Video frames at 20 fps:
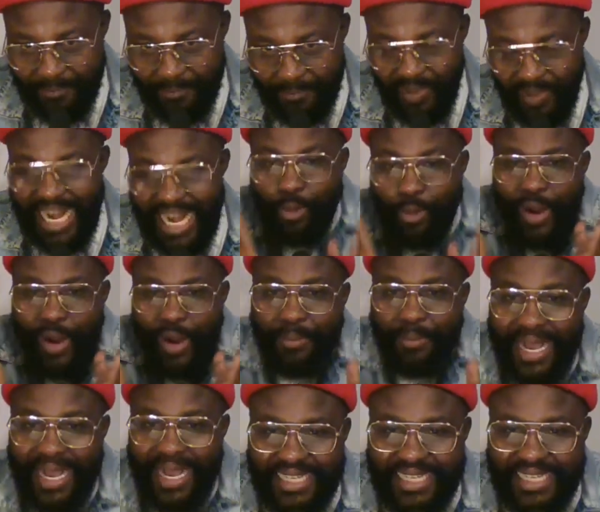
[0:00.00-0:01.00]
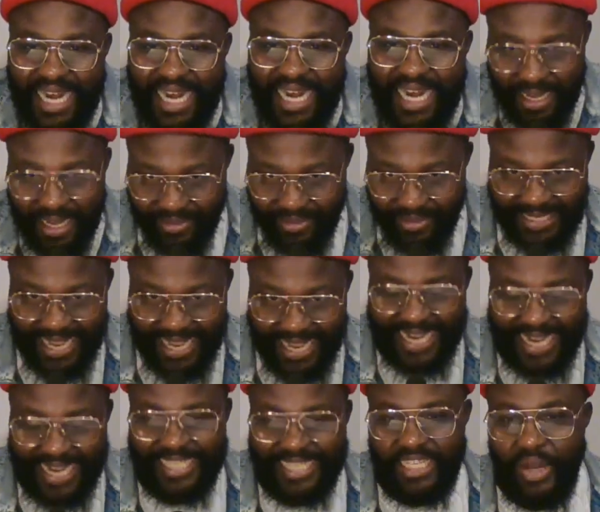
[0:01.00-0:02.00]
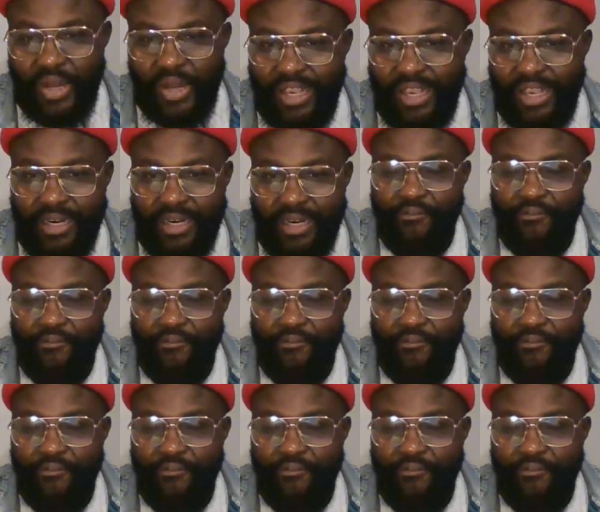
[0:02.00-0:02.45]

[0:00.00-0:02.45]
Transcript: Like when Mazi Nnamdi Kanu said that he's looking